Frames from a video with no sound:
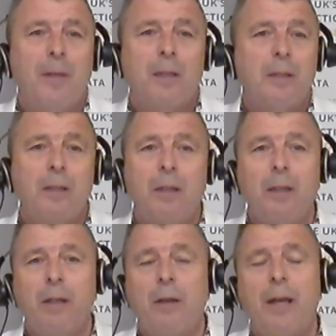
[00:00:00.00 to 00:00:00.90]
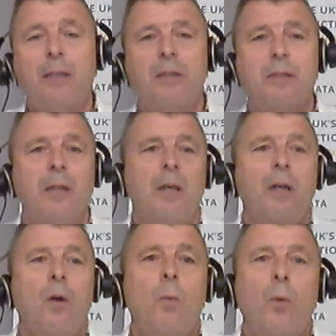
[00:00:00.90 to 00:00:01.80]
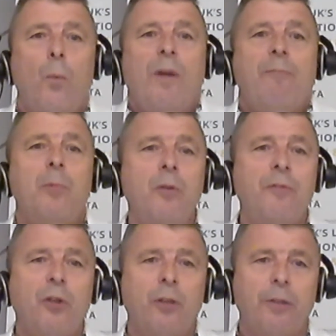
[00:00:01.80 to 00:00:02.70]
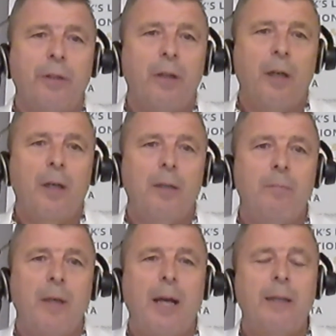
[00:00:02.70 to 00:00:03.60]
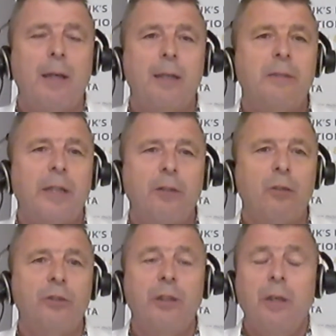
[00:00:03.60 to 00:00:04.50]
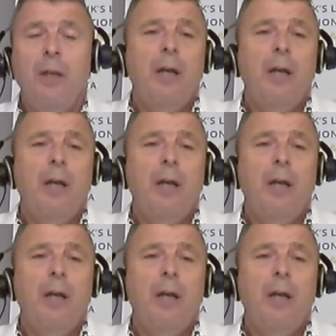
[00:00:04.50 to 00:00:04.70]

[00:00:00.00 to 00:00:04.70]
Mark, you know, it's we've moved on and technology.